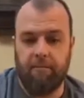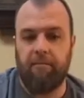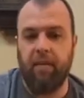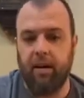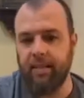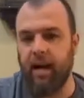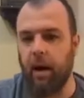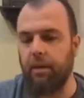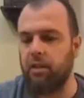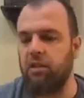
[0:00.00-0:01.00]
figures out how
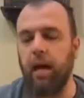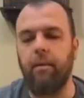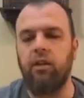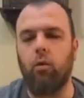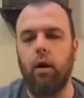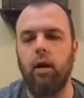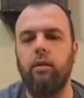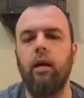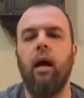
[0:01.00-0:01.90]
much damage it was,